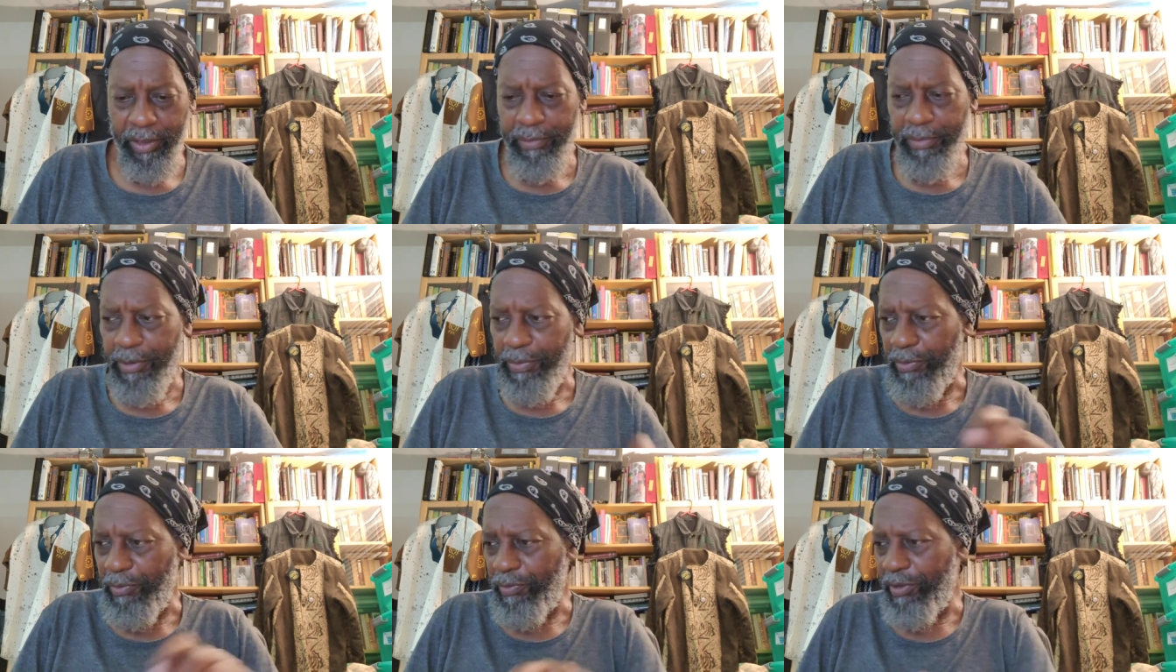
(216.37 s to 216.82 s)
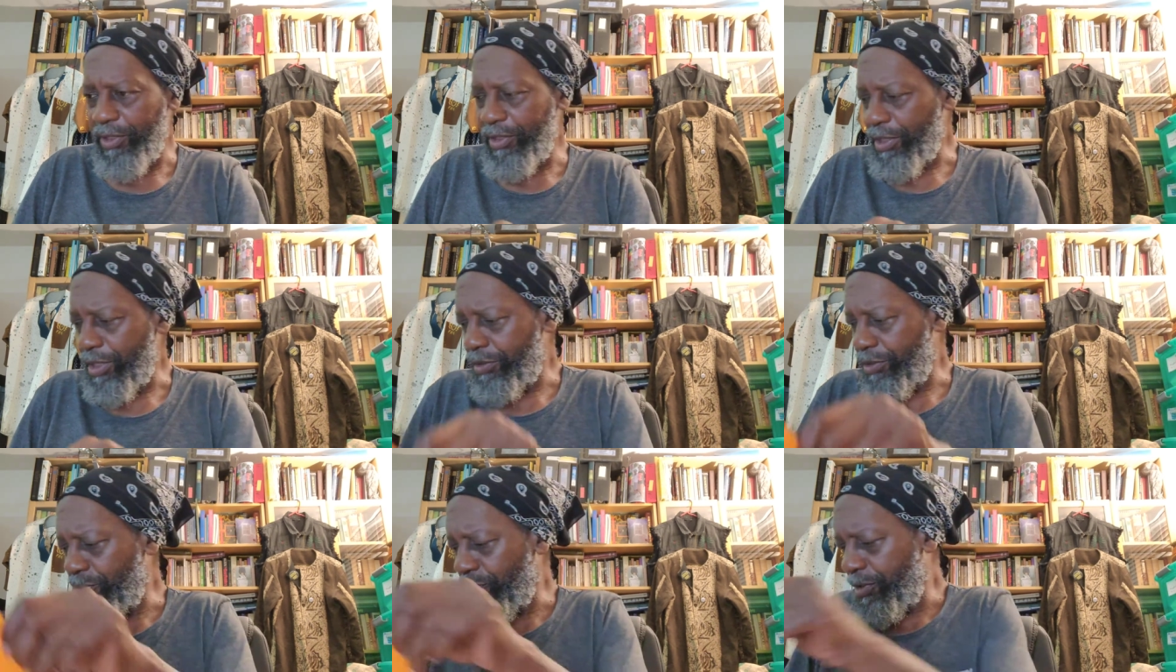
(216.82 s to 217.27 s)
Let me move
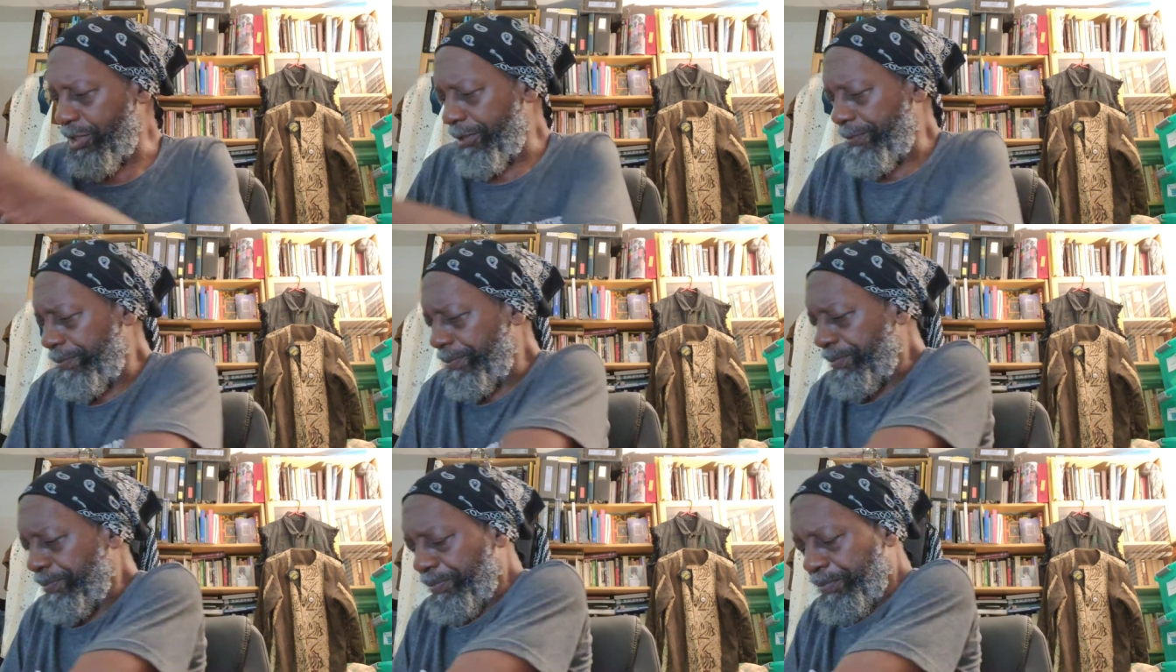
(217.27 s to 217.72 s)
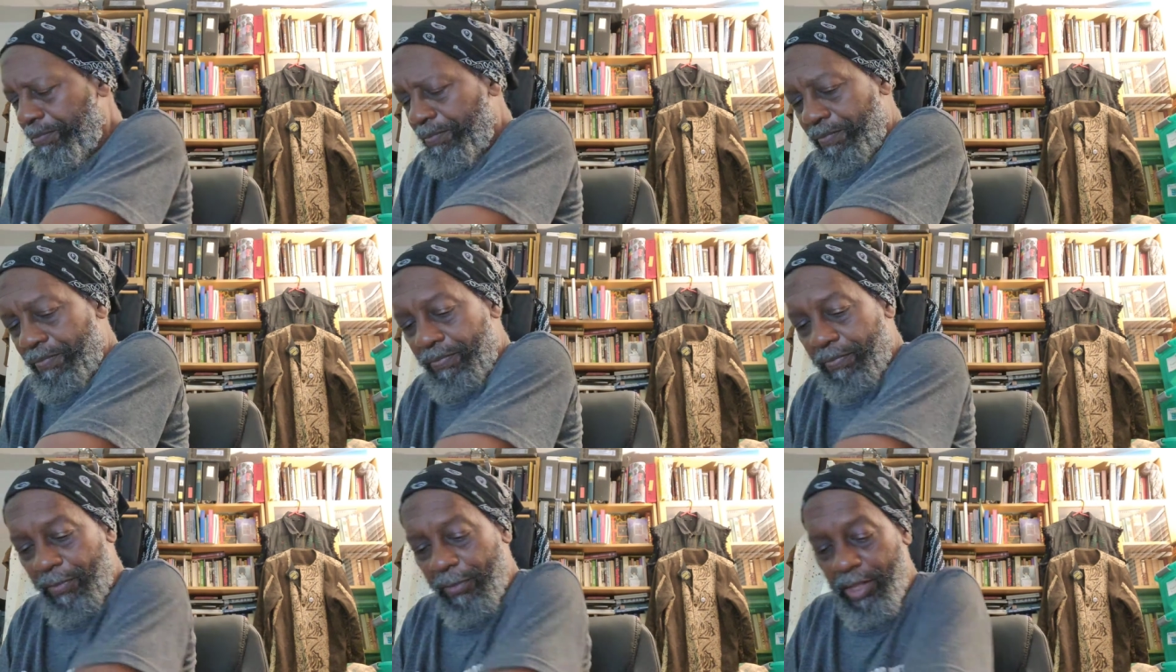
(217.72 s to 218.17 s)
this out
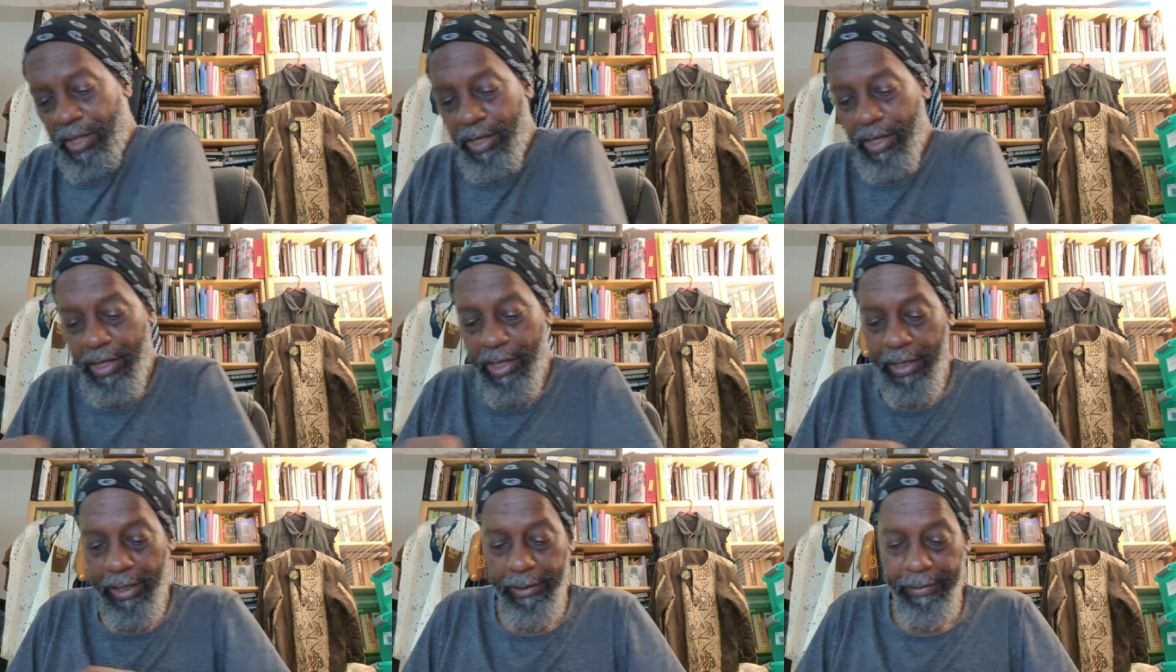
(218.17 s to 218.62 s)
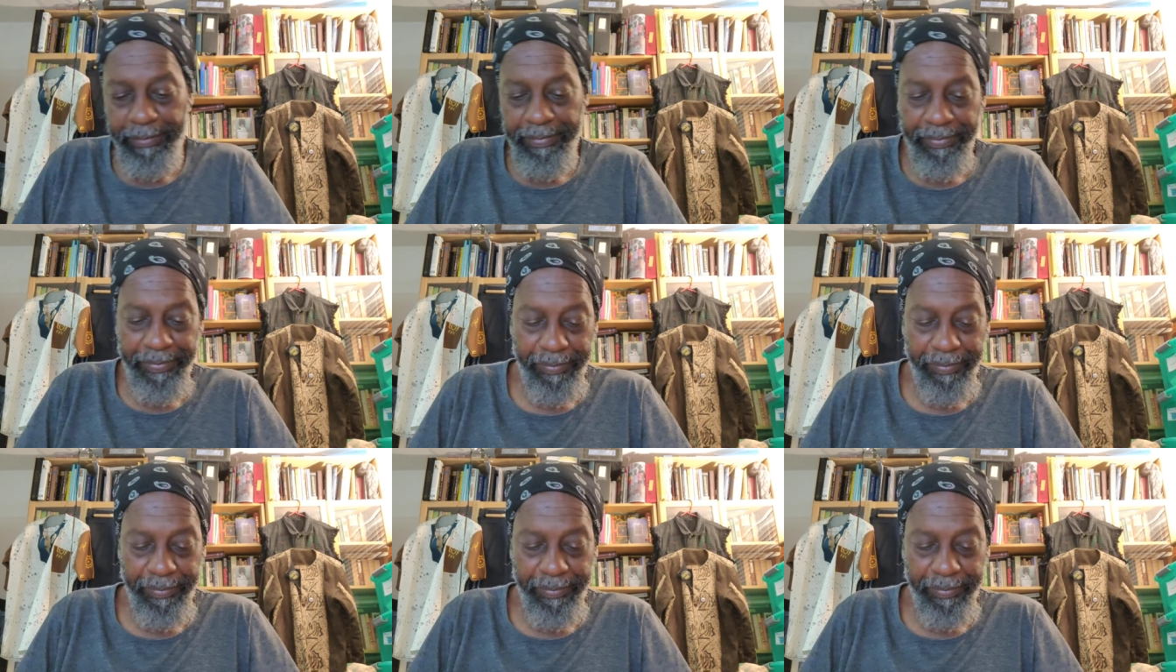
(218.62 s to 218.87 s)
Uh,